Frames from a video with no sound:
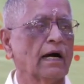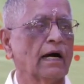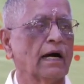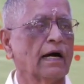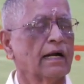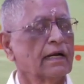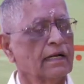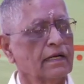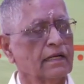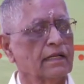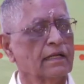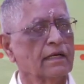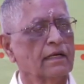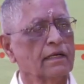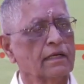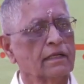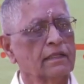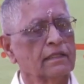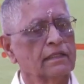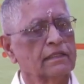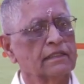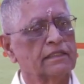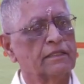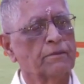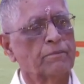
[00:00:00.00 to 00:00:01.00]
And
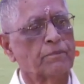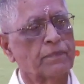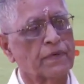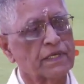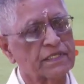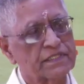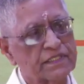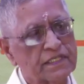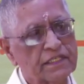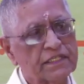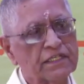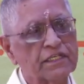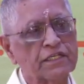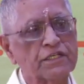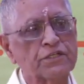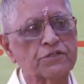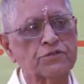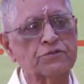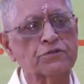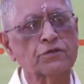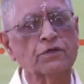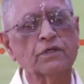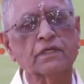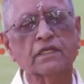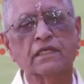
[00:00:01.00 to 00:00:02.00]
the present
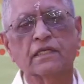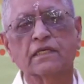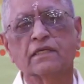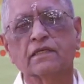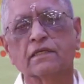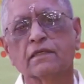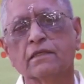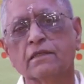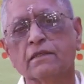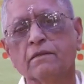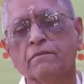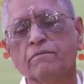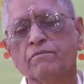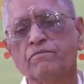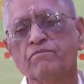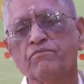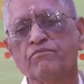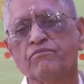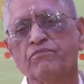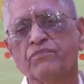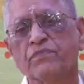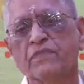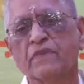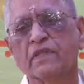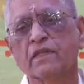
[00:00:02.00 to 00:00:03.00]
historian,
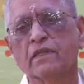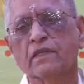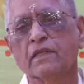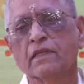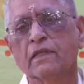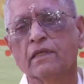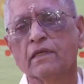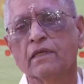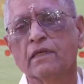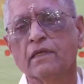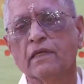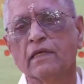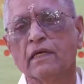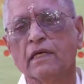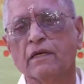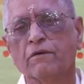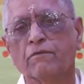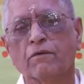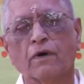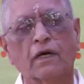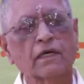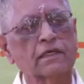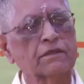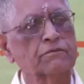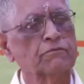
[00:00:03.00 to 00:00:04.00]
in
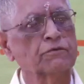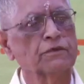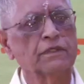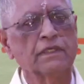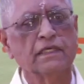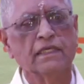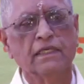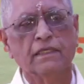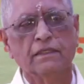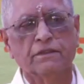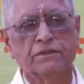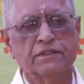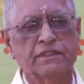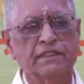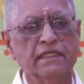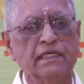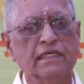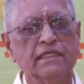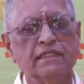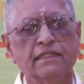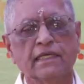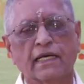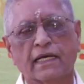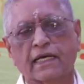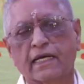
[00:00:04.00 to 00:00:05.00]
what we see
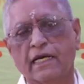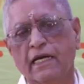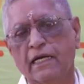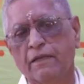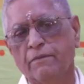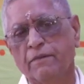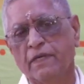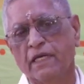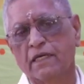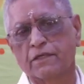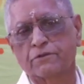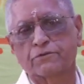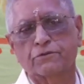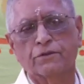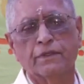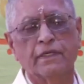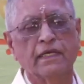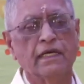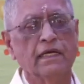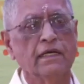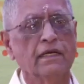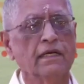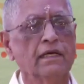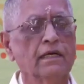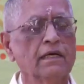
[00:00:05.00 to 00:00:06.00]
in the academia
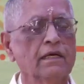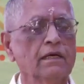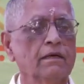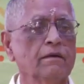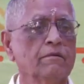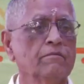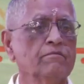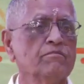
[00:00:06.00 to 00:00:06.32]
today,